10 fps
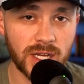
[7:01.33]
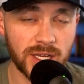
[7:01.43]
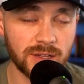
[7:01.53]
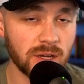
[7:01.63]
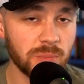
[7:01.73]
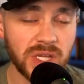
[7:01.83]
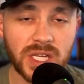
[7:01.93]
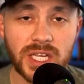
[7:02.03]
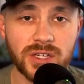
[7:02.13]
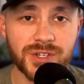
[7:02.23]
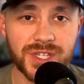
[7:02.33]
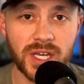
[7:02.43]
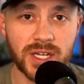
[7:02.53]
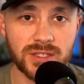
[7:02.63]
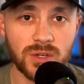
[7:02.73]
and I completely
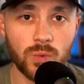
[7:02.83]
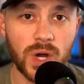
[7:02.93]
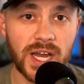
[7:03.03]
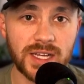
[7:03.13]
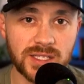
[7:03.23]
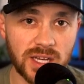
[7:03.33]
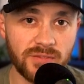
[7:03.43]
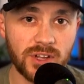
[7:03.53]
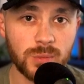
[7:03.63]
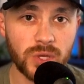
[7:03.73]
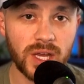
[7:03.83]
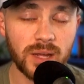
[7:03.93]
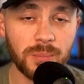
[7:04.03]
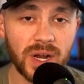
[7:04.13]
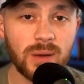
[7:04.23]
understand as to why it's not available
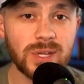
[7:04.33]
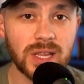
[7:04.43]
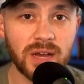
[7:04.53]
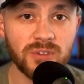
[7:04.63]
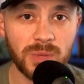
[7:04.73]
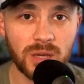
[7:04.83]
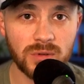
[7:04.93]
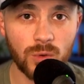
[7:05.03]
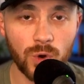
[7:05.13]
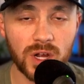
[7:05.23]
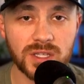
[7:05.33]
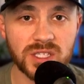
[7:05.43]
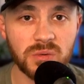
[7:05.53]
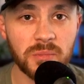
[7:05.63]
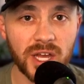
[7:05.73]
yet, but I would love to be able to work on
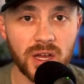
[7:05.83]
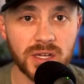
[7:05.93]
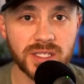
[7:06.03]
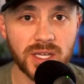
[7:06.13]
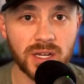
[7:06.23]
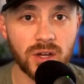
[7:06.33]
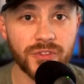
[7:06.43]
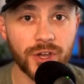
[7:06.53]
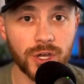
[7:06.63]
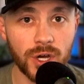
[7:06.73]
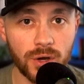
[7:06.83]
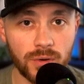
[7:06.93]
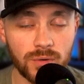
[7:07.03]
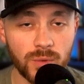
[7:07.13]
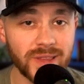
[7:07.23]
some of my content on the
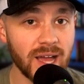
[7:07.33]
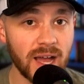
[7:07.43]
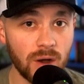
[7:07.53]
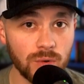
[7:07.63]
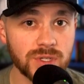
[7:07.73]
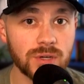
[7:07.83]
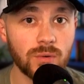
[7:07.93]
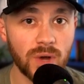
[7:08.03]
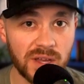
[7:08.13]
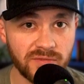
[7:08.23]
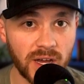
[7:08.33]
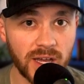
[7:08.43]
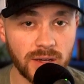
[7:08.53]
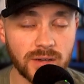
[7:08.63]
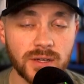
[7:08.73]
go without Wi
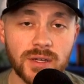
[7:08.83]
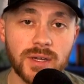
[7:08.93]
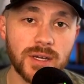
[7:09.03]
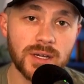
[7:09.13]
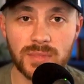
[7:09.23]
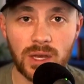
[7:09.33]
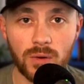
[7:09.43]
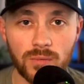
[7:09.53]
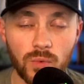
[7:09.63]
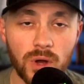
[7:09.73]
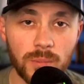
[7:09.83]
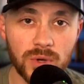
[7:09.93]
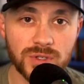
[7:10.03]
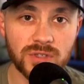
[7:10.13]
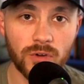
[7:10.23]
Fi. Now, while
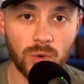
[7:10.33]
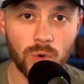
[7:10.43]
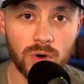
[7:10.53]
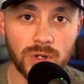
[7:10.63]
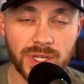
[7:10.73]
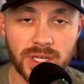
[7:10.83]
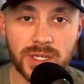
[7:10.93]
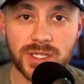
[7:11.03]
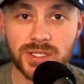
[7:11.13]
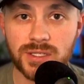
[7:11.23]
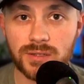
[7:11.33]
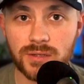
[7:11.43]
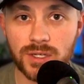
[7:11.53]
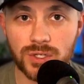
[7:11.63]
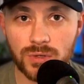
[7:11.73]
most of our world is
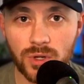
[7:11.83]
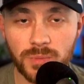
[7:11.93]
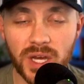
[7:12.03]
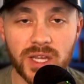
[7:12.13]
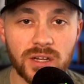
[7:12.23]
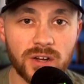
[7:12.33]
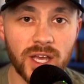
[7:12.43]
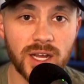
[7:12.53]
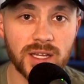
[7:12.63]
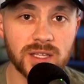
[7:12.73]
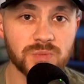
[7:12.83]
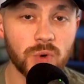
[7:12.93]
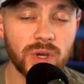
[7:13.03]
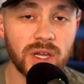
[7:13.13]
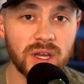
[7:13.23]
controlled by the internet at this
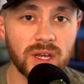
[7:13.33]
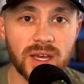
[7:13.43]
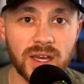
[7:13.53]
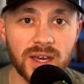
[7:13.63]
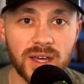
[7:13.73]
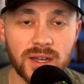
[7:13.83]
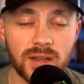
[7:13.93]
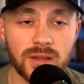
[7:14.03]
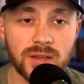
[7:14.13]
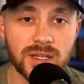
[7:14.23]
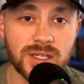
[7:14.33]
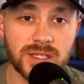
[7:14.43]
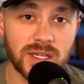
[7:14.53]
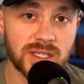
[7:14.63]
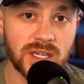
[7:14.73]
point and
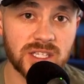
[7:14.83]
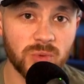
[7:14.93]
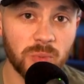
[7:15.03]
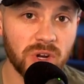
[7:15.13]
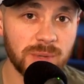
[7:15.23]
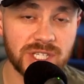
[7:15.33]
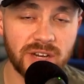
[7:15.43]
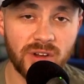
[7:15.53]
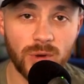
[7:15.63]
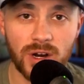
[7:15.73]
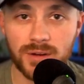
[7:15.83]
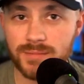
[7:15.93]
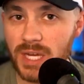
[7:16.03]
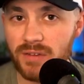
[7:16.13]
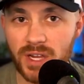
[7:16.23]
is accessible pretty much everywhere,
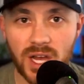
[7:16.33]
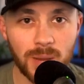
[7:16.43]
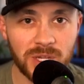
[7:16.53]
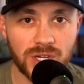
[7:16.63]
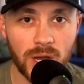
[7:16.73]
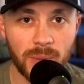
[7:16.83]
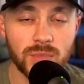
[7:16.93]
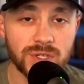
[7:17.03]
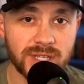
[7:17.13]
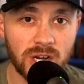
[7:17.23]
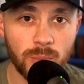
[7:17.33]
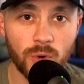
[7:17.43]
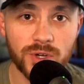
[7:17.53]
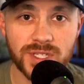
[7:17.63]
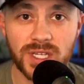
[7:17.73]
Every copy shop, most
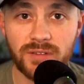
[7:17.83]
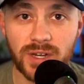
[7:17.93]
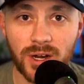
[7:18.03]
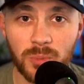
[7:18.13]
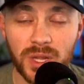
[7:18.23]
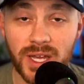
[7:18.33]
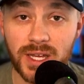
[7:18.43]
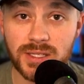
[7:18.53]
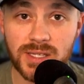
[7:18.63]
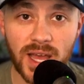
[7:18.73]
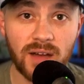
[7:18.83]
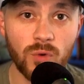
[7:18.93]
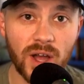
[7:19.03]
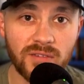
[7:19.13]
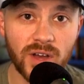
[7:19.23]
airports, and even airplanes have
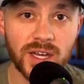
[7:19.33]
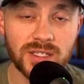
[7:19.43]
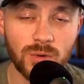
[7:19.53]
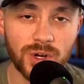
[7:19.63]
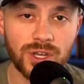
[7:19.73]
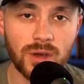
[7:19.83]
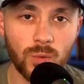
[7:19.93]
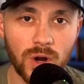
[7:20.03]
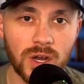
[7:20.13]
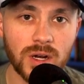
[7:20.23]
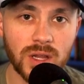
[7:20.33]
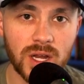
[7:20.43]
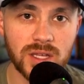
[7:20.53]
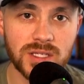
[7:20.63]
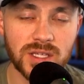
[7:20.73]
Wi Fi to where you can work on a
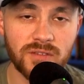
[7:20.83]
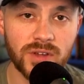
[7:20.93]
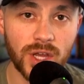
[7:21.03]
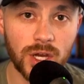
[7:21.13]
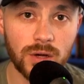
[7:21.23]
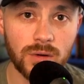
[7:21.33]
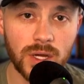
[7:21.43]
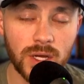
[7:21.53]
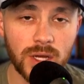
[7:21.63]
lot of this stuff on the go.